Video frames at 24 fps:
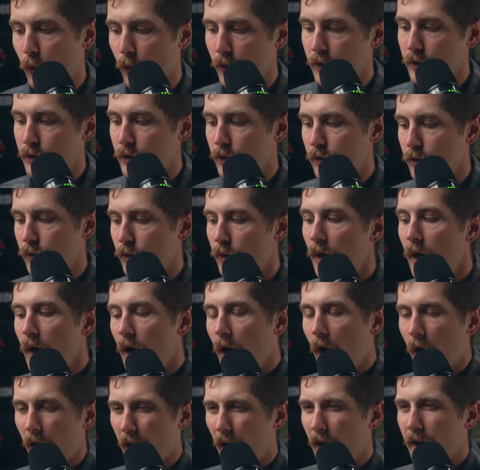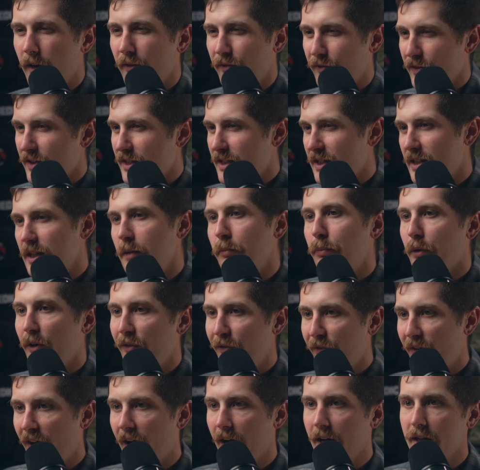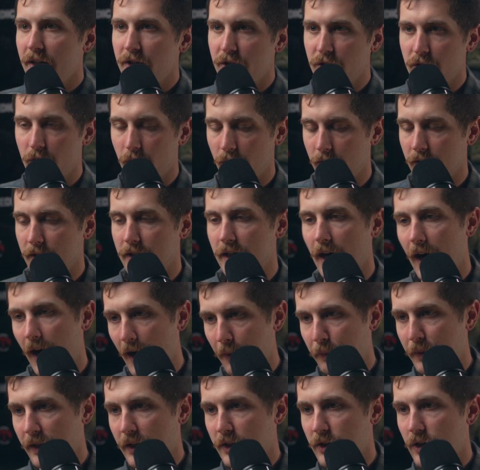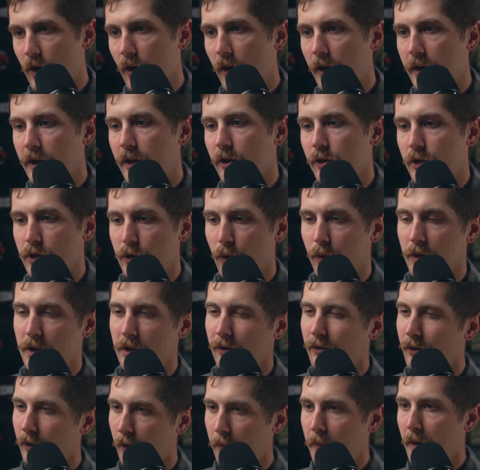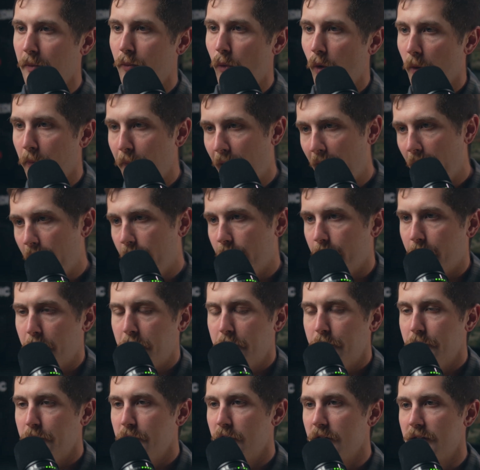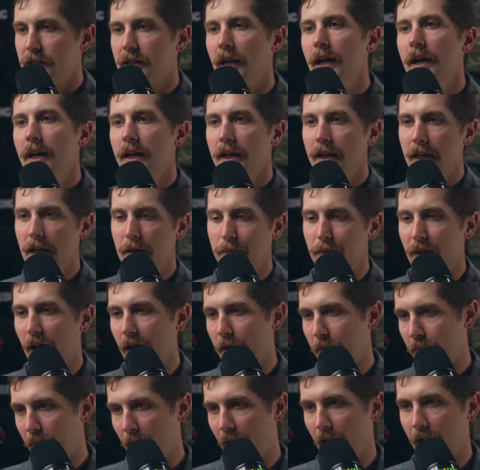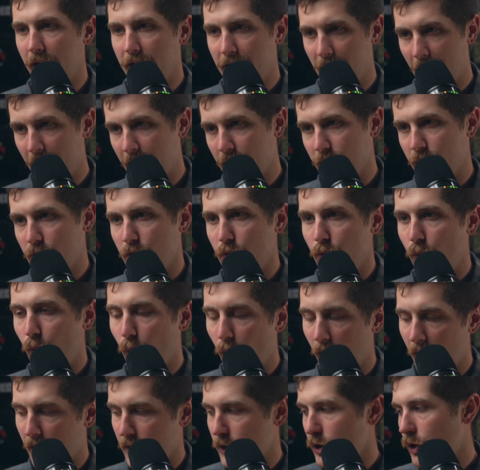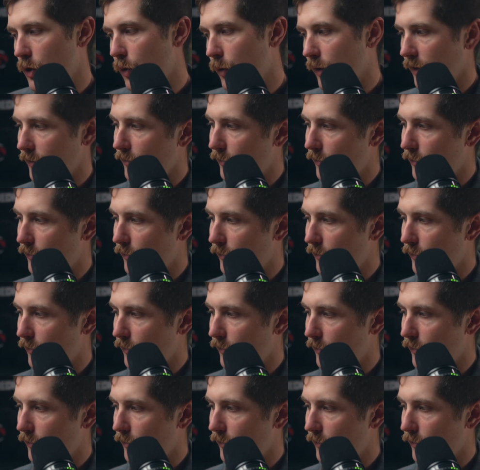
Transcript: going to kind of simplify certain topics on here so it's a little bit more palatable. Just keep that in mind as you watch going